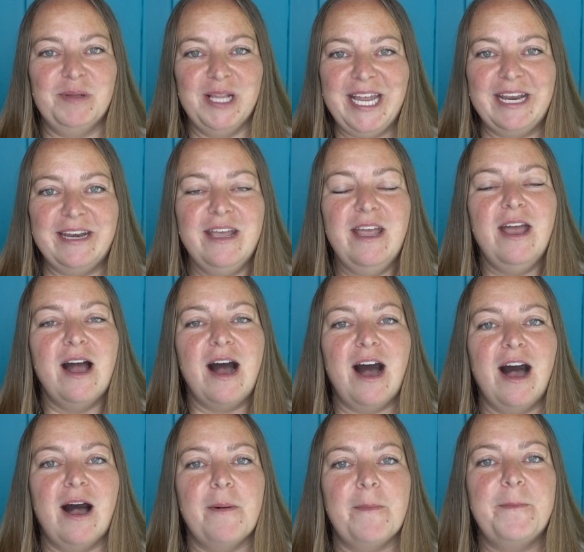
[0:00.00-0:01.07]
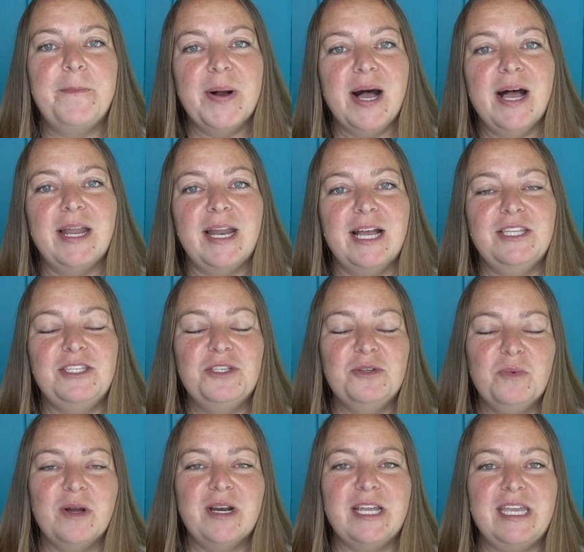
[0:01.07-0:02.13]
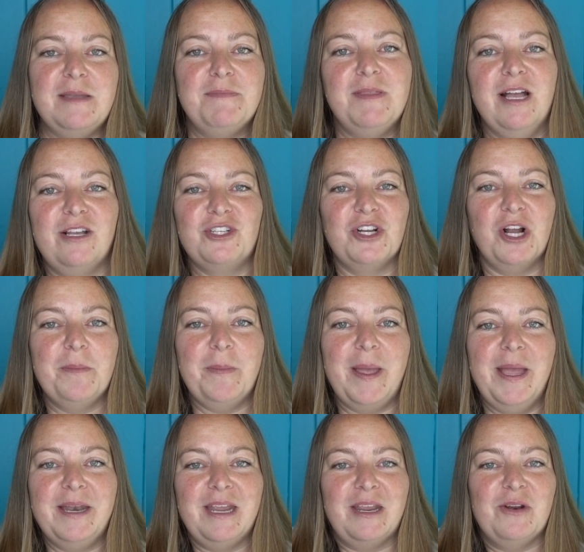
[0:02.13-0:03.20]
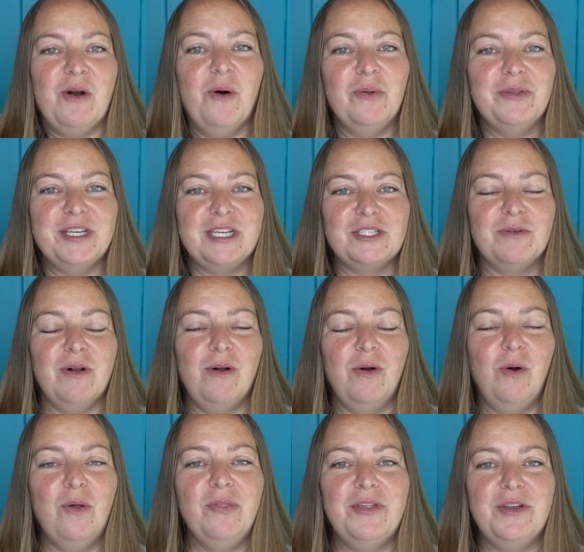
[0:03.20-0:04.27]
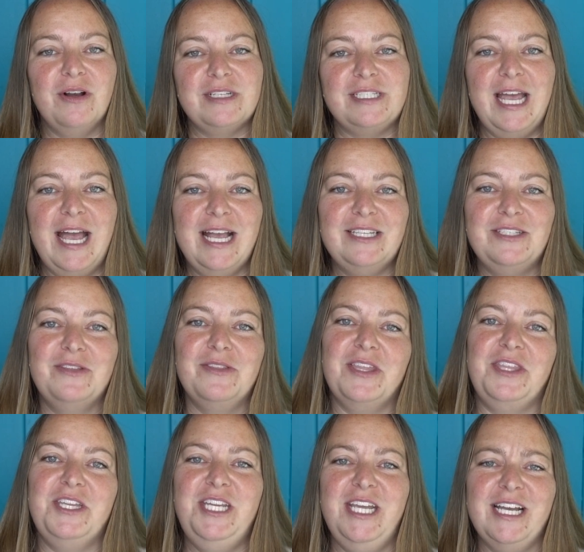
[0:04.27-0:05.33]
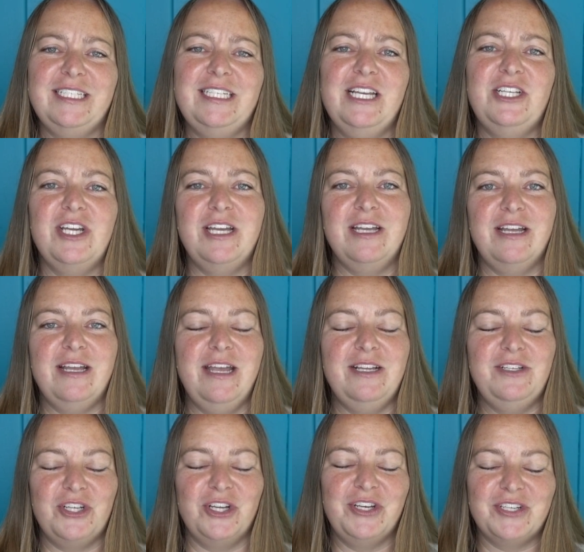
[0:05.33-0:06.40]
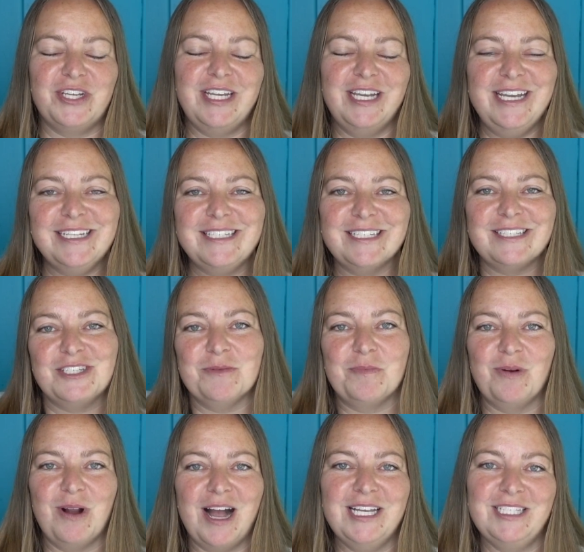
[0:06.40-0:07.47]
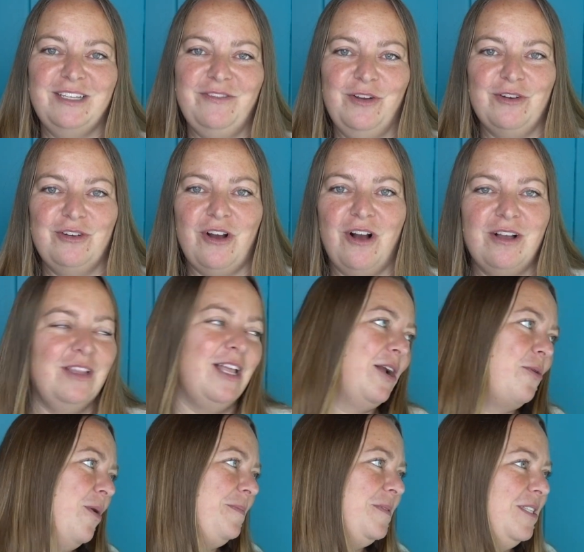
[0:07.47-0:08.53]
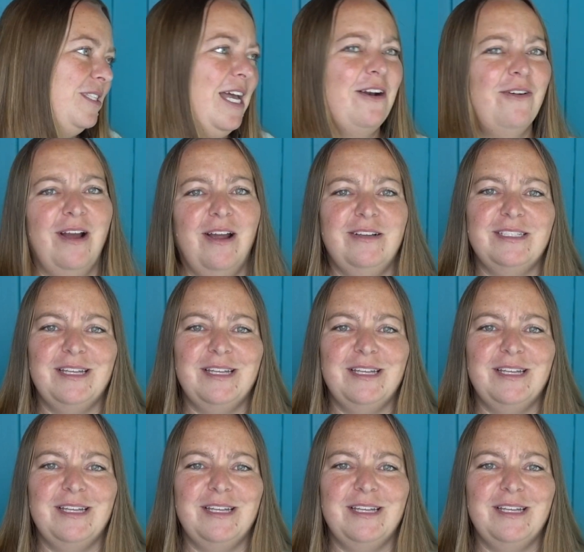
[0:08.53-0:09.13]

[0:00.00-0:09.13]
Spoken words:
plane. But I do want to keep that sharp end and hold it. So I'll hold the dog's head so that the TSA agent isn't surprised if your dog like whips its head around and is